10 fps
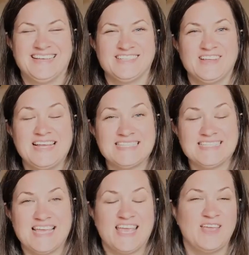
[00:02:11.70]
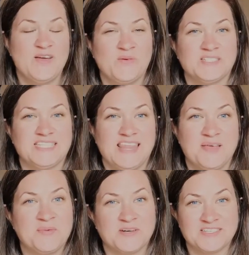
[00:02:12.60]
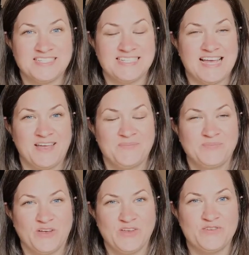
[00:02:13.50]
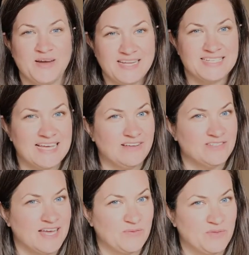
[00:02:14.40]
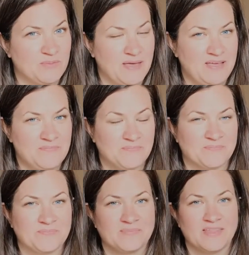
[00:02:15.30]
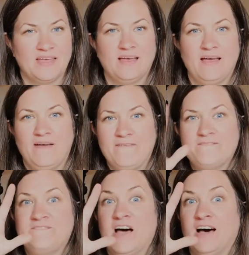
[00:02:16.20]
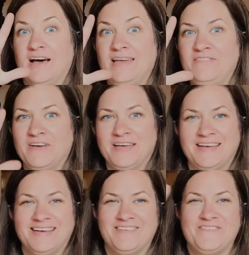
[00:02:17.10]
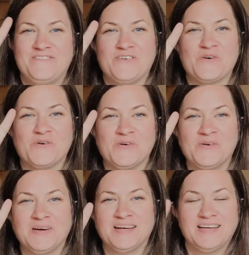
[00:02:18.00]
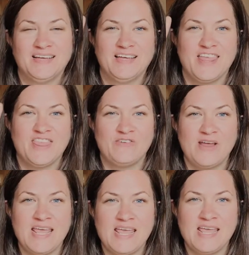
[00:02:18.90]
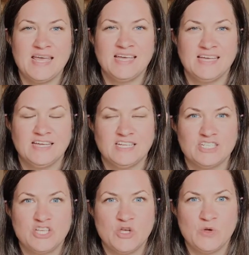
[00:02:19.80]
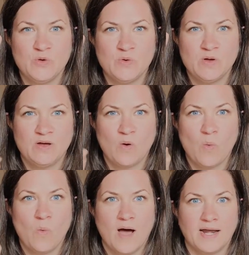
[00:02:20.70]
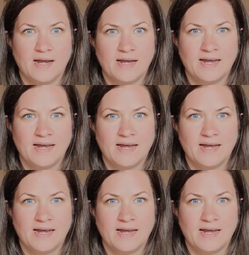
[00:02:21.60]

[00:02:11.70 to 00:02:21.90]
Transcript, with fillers: So let's see what's in the box today. Are you ready to count down with me? Five, four, three, two, one.